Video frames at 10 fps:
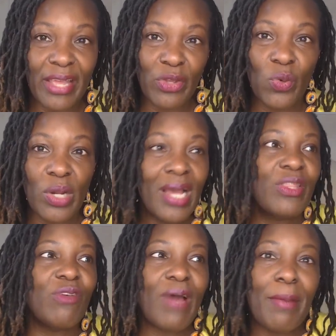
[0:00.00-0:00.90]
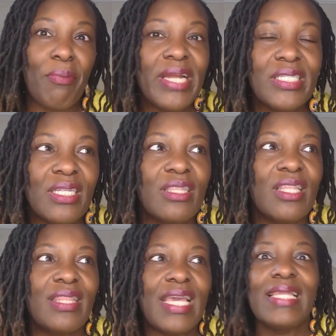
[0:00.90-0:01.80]
you were, the vibration, the
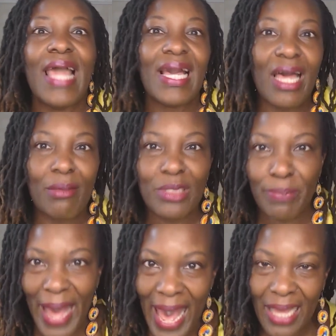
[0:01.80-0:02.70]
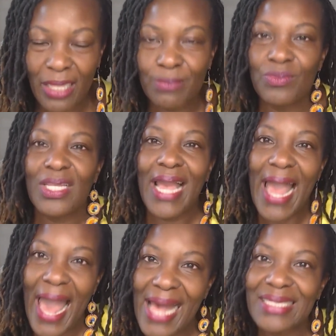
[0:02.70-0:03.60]
thing that comes back
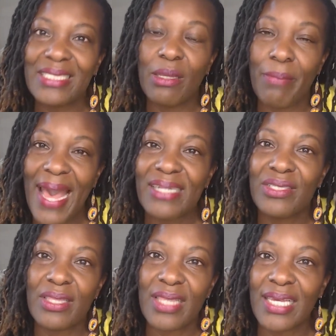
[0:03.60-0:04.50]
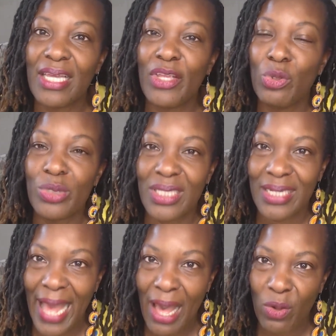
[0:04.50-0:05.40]
has to match the thing that you
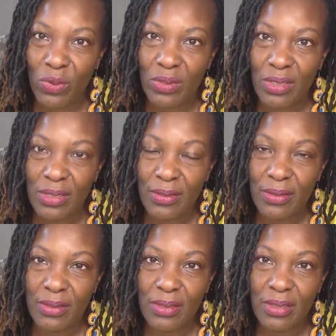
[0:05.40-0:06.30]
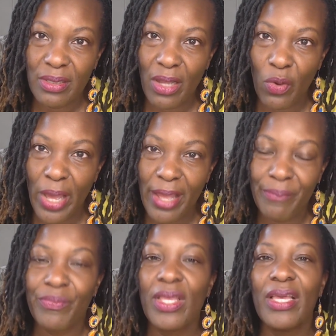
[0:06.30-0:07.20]
sent out.
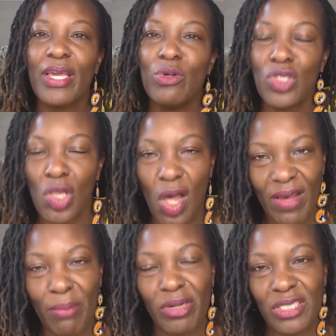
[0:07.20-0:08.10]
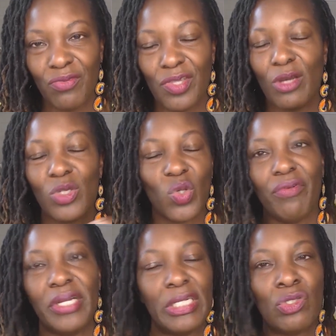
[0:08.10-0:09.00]
Okay? It was the law of vibration video. So if
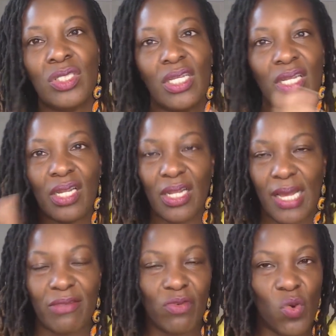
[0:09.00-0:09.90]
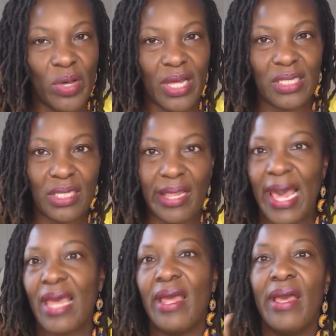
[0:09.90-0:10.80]
you're interested kind of going into
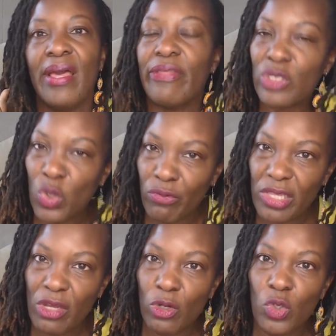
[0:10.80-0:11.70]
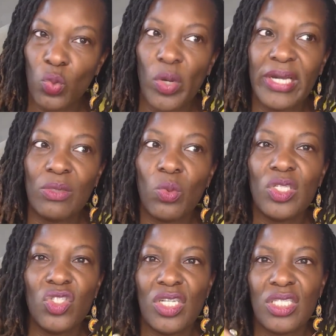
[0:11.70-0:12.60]
that, there are two videos. One
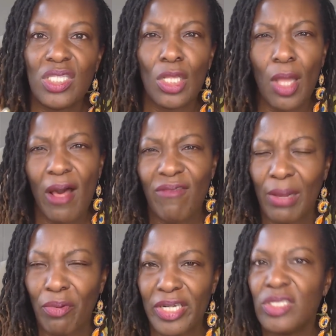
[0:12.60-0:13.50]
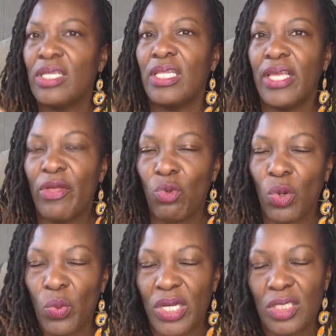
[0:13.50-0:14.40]
was just the law of vibration and the other
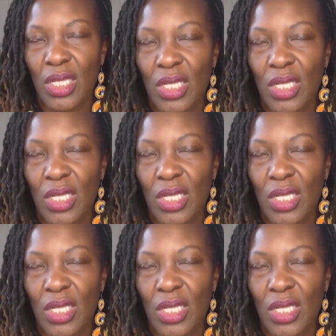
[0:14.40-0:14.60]
one was